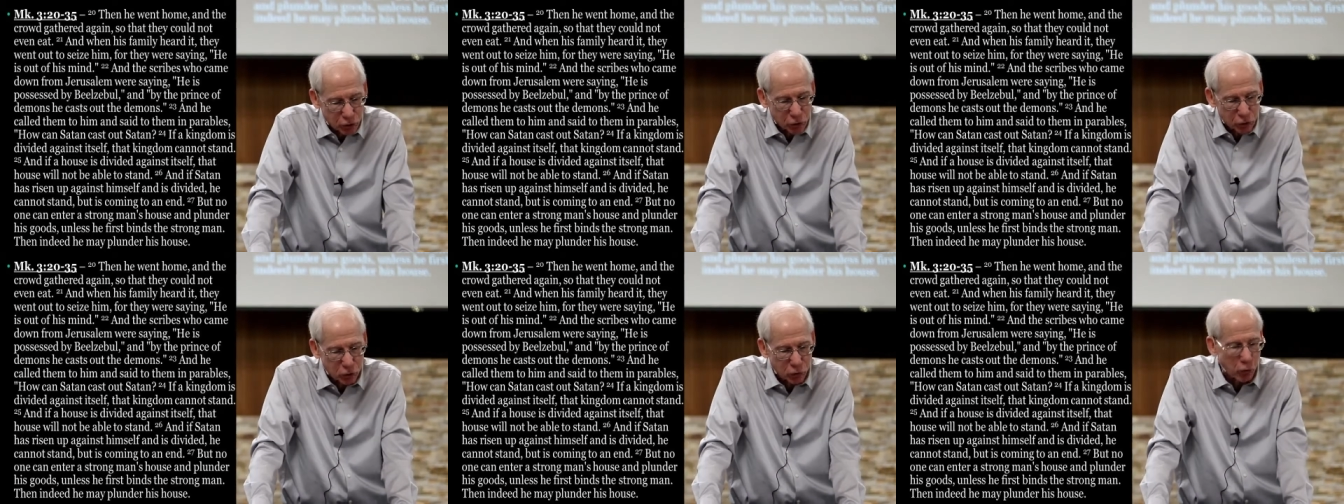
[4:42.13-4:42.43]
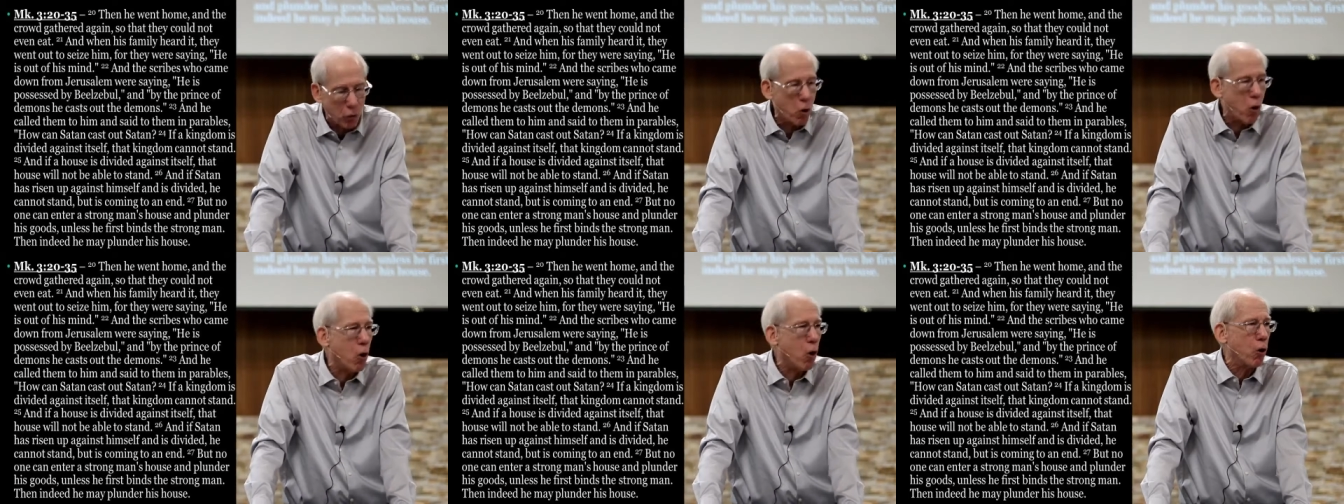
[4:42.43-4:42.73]
the
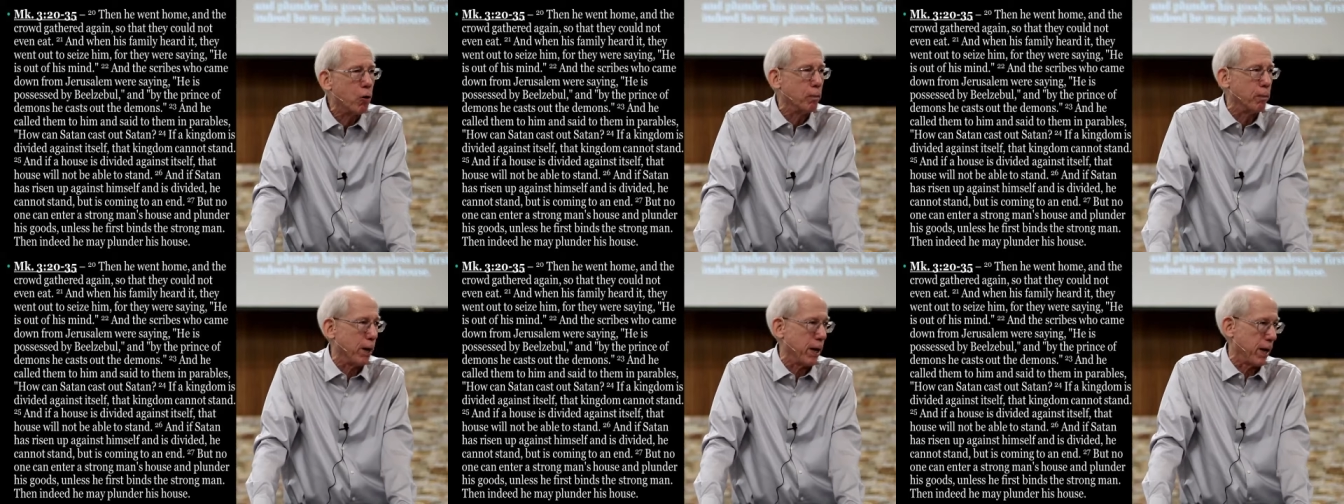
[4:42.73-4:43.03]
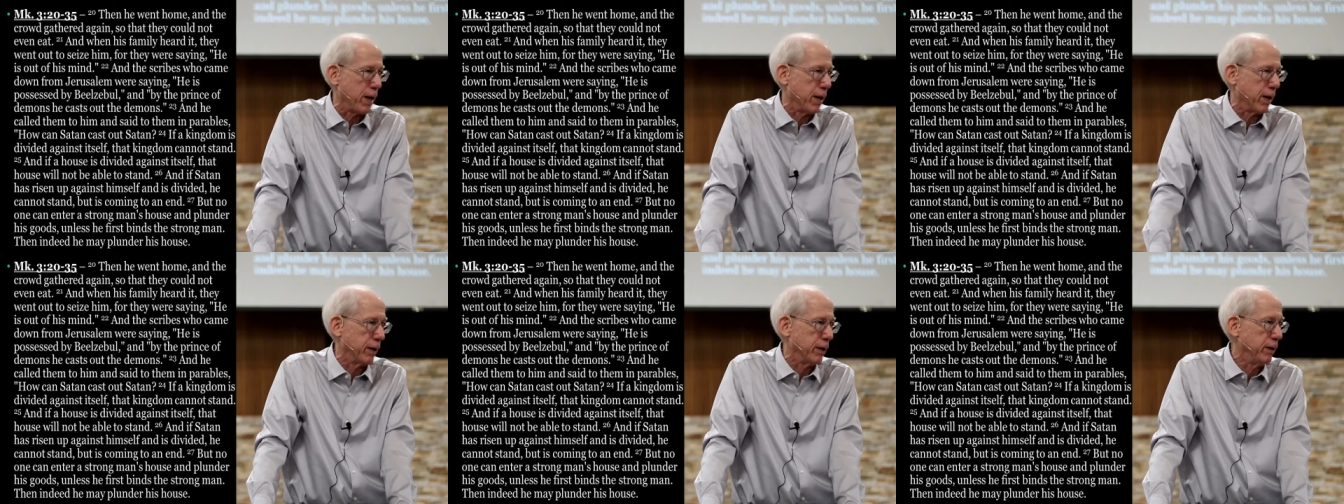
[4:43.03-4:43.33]
strong
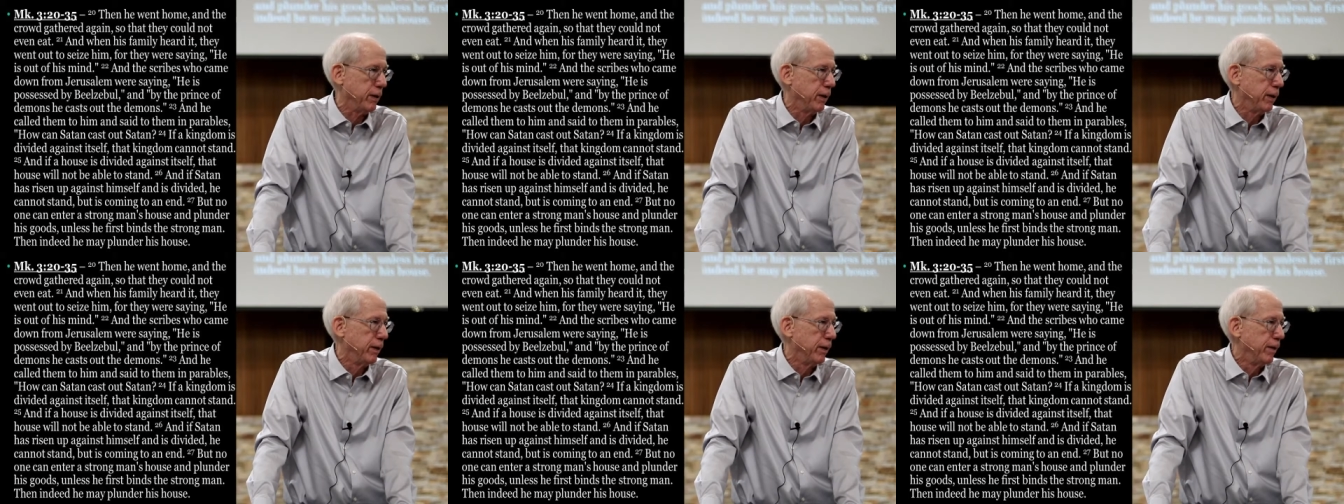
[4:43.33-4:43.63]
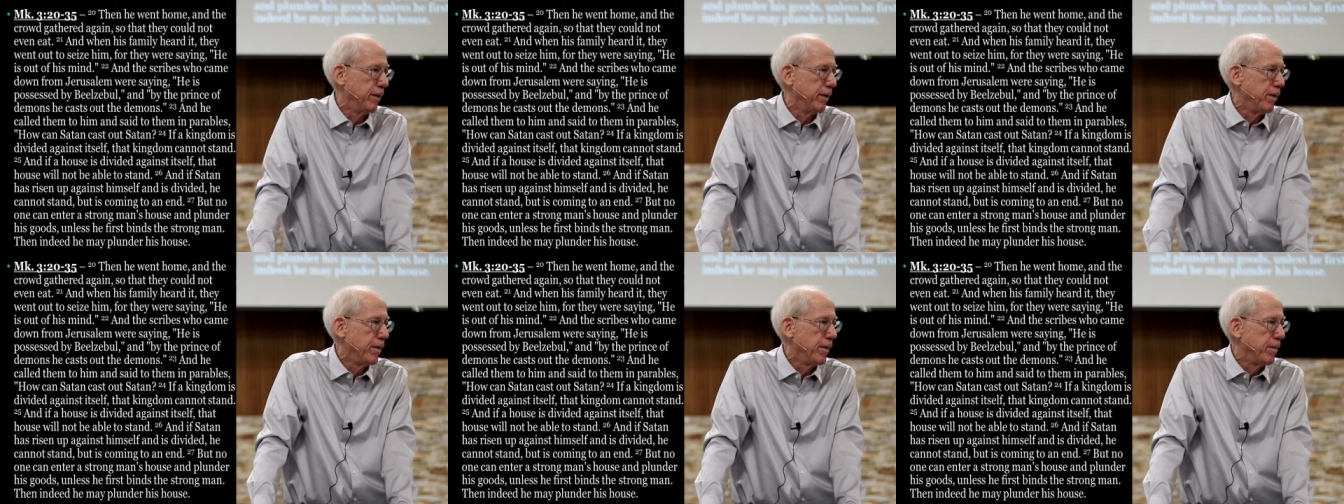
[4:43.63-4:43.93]
man
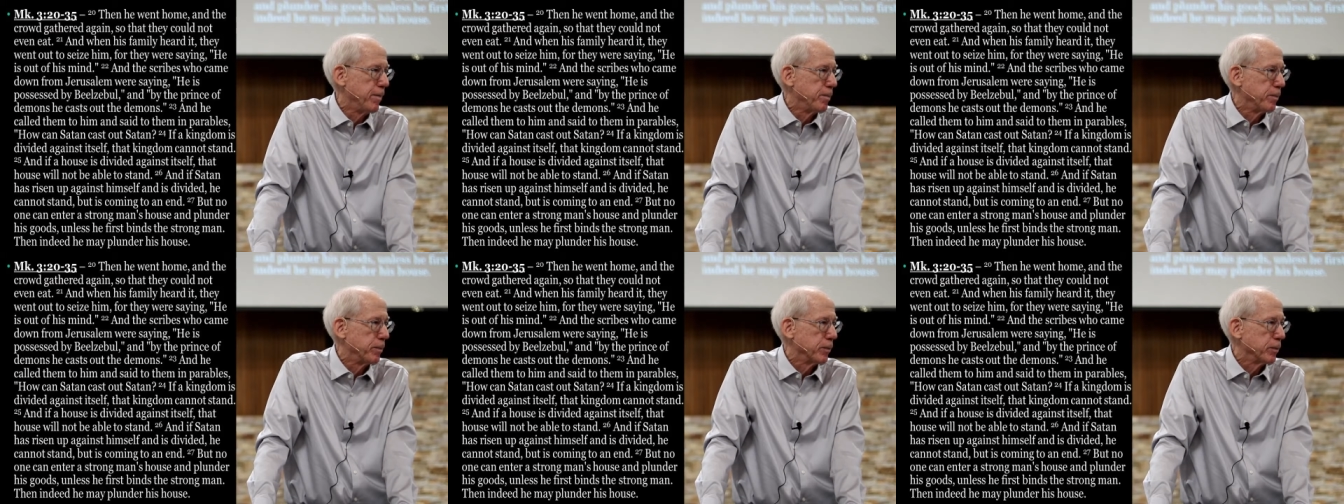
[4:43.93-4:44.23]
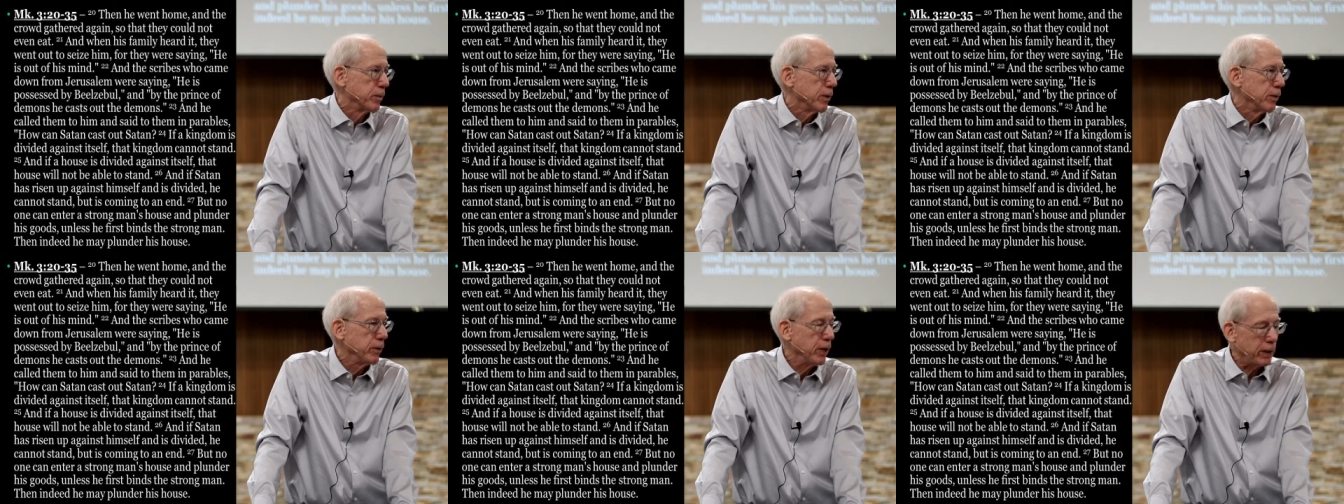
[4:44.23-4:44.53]

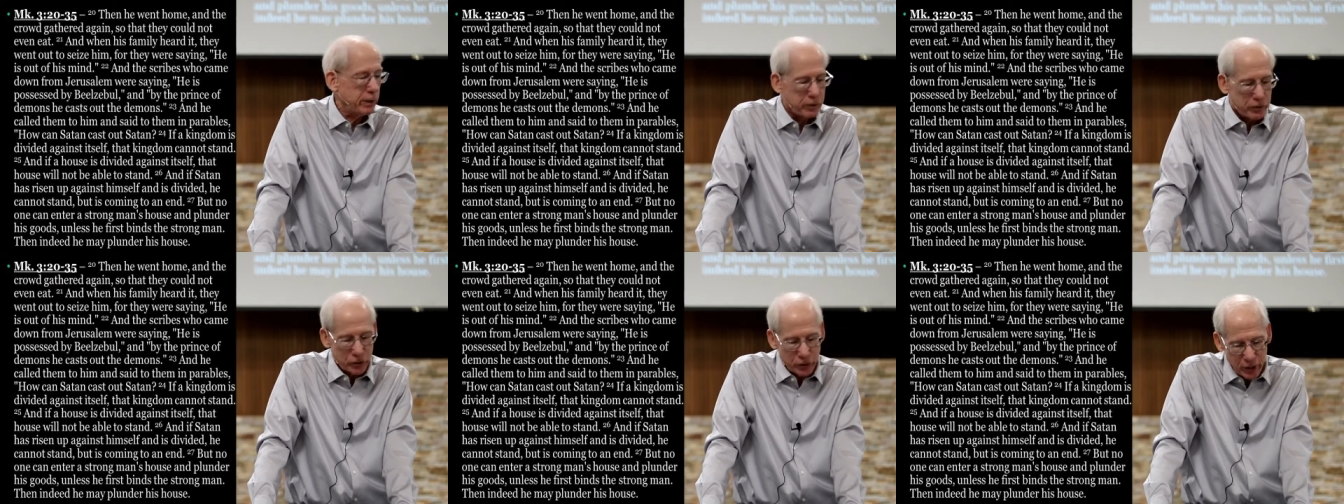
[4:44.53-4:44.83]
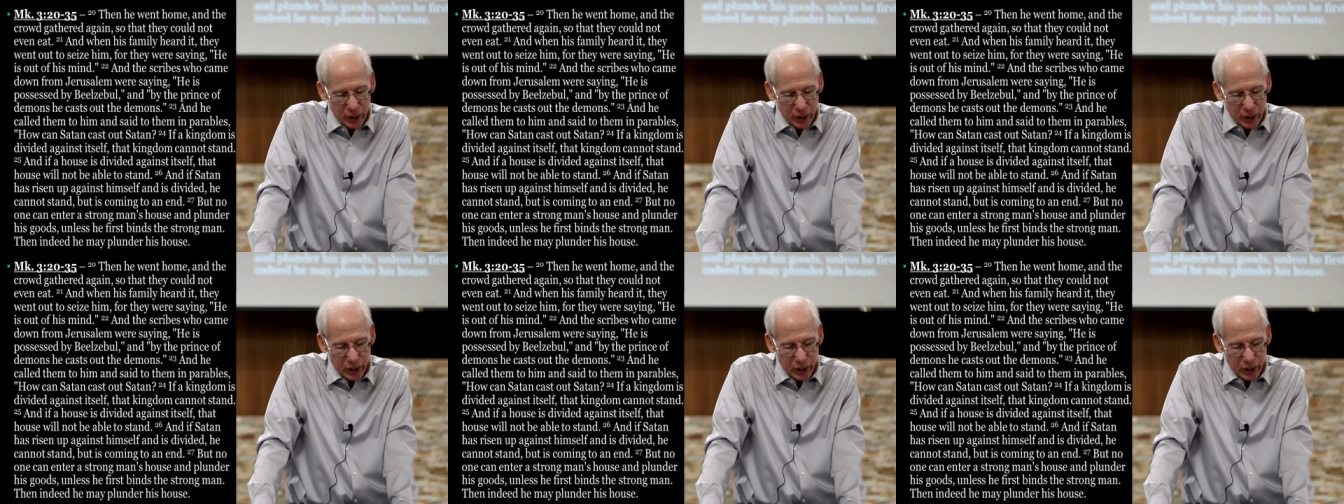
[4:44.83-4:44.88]
that